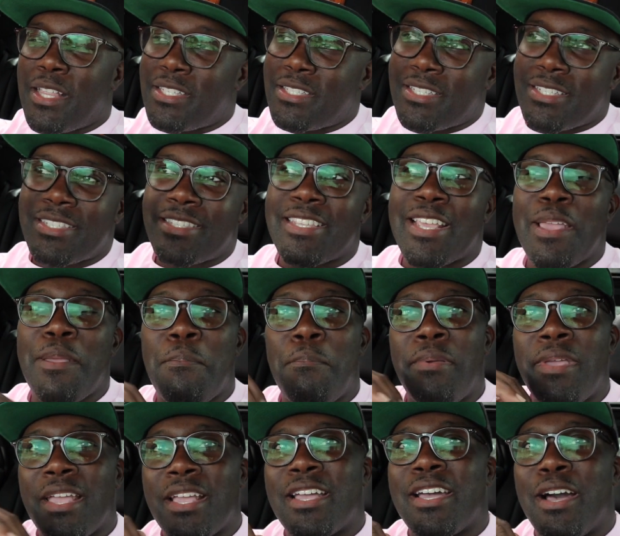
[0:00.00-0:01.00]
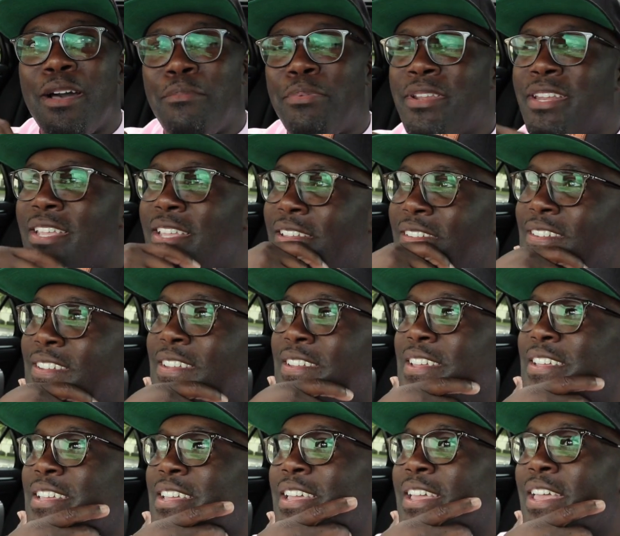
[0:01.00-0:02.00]
let's just say big company,
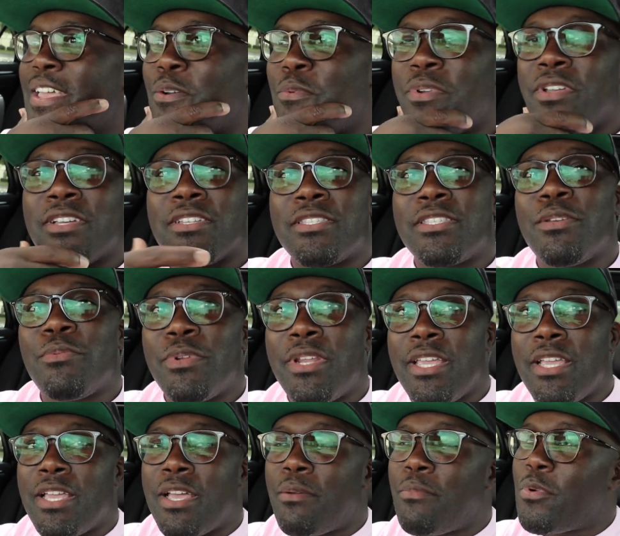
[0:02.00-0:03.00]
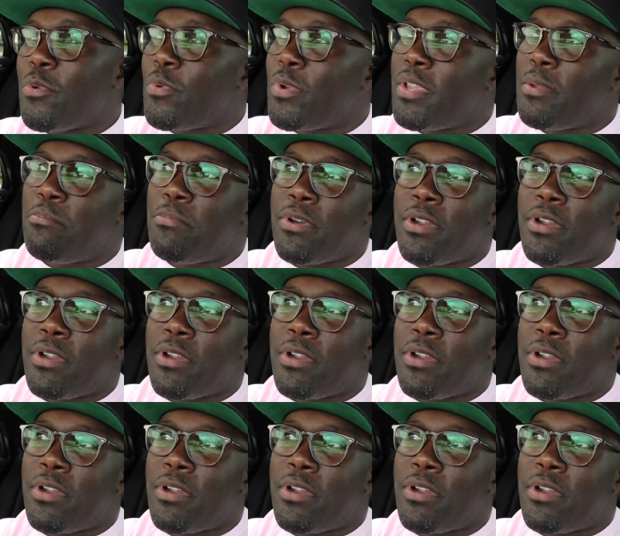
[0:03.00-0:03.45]
and we're gonna see what they coming with.